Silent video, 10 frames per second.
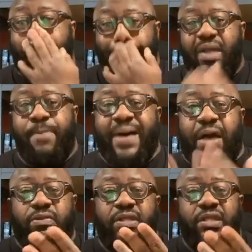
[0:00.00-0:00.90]

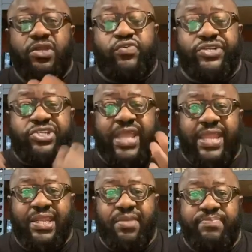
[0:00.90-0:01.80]
about
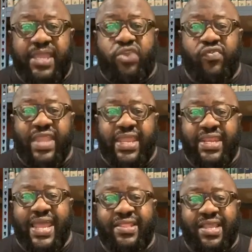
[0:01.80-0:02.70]
Christianity being
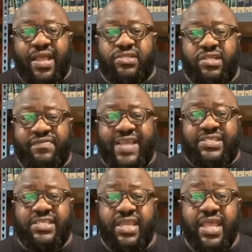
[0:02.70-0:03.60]
created at the Council of
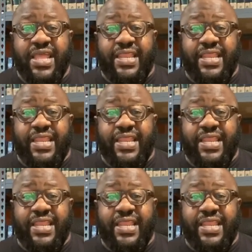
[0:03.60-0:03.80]
Nicaea.